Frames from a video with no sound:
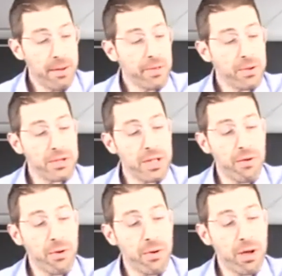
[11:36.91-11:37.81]
There's
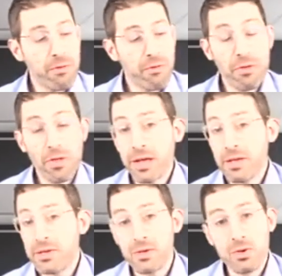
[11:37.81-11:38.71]
never enough
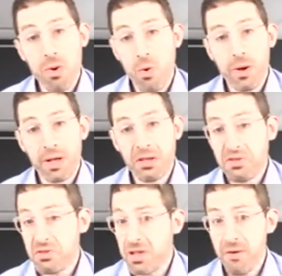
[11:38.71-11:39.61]
things and toys.
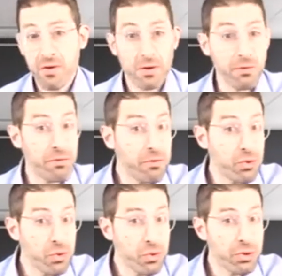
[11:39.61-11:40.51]
There's never enough
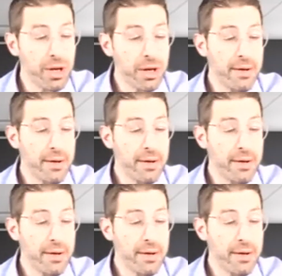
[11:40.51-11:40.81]
food.